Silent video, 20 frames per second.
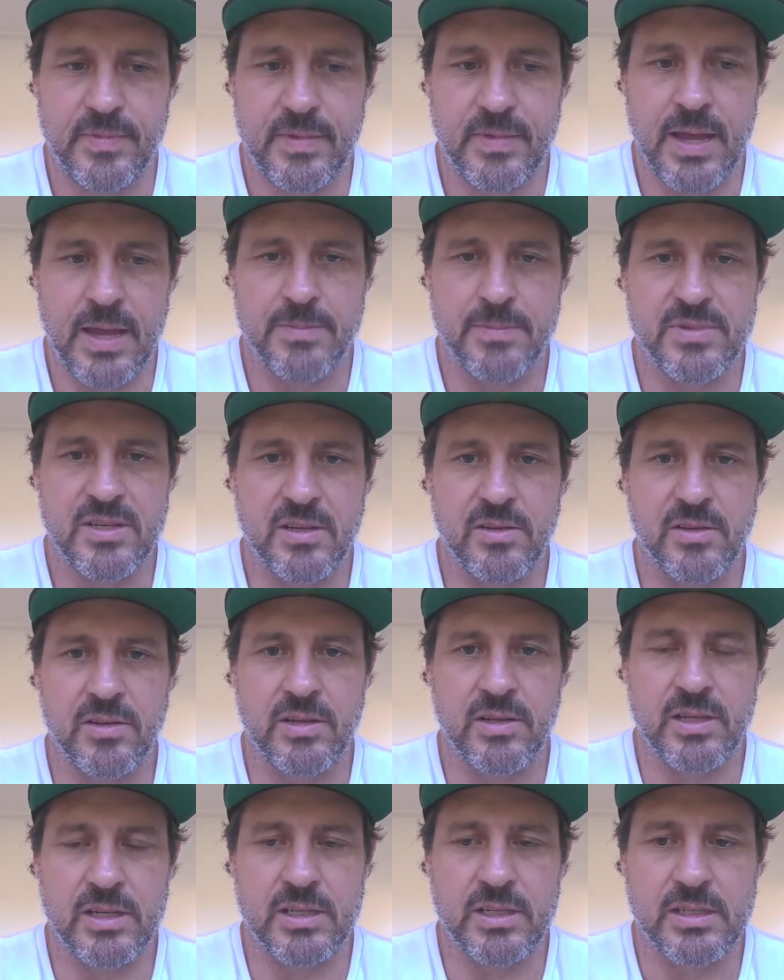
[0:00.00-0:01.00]

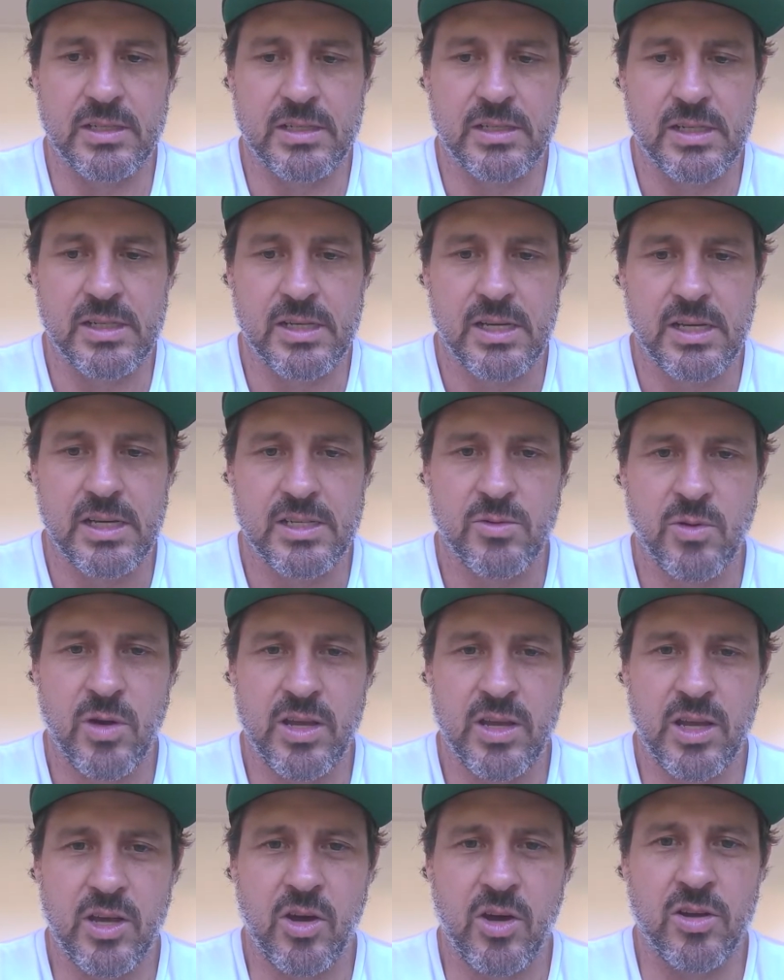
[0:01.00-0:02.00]
Absolutely. That's why
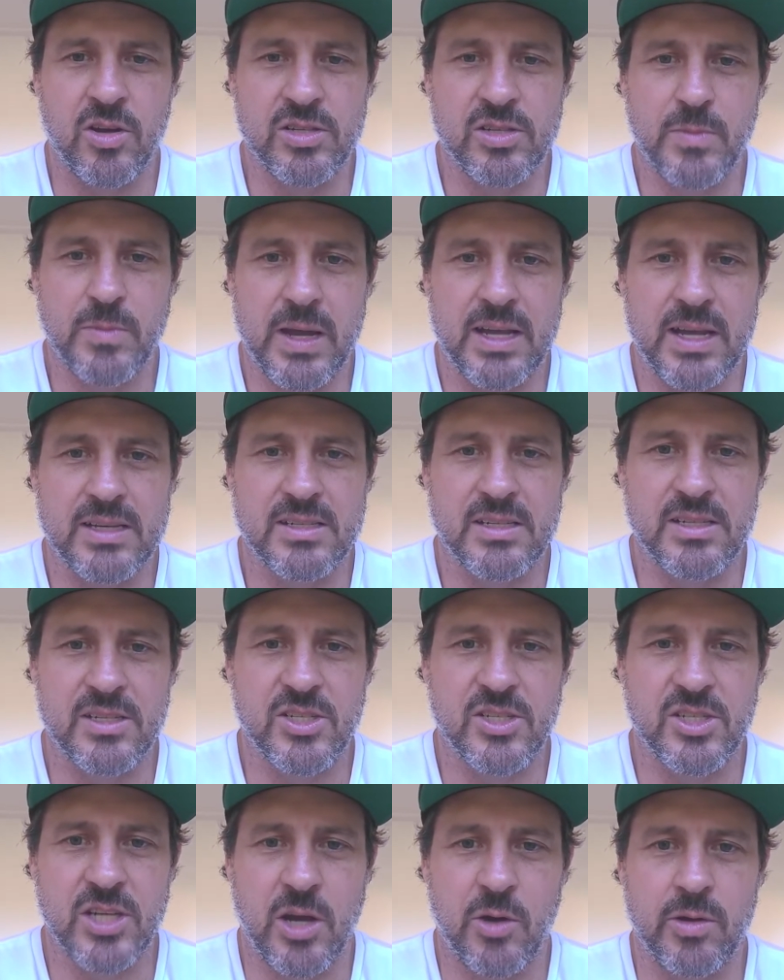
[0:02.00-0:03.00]
your cost base is
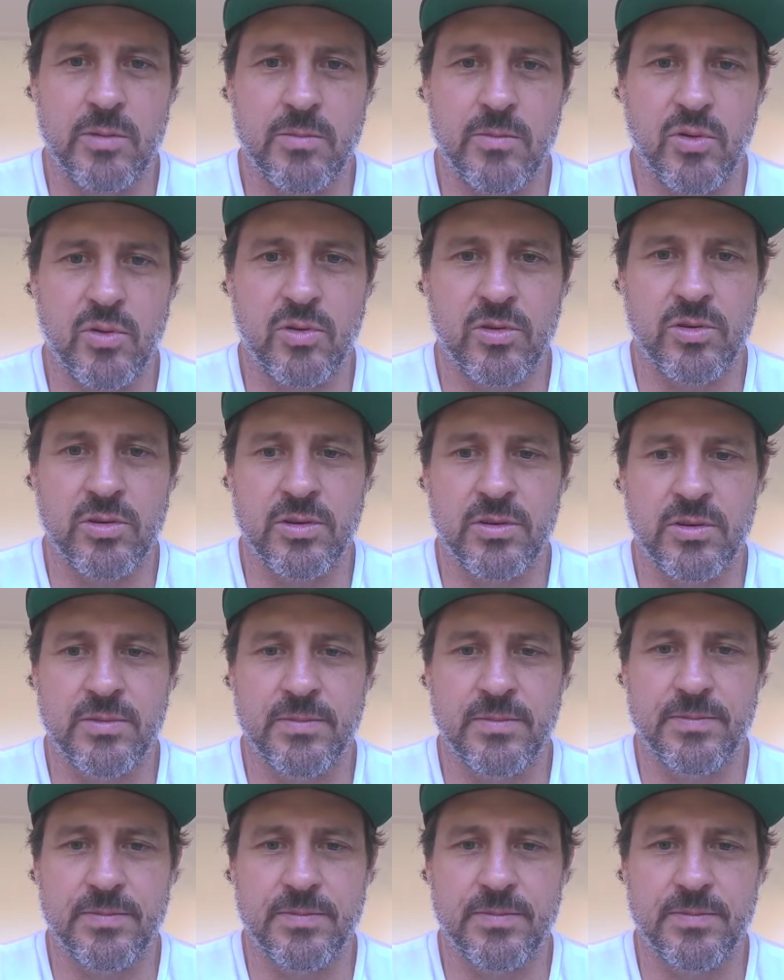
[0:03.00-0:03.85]
so important.